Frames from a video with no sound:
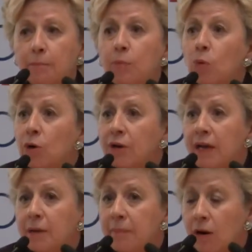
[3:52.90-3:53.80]
Born
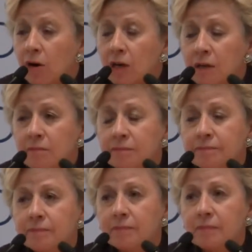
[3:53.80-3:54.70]
an American,
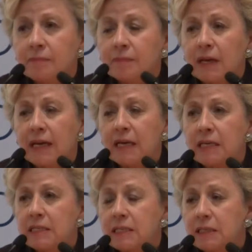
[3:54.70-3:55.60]
he
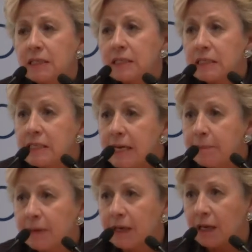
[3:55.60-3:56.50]
is
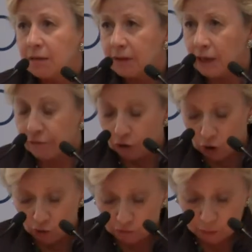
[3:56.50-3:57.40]
deeply
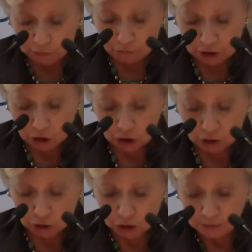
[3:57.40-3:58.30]
involved with French
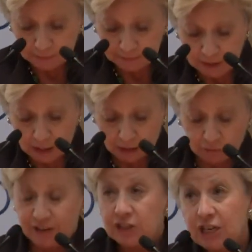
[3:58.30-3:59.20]
culture,
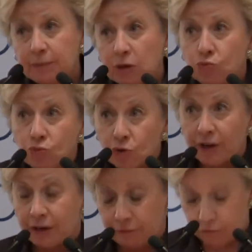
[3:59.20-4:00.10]
deeply rooted in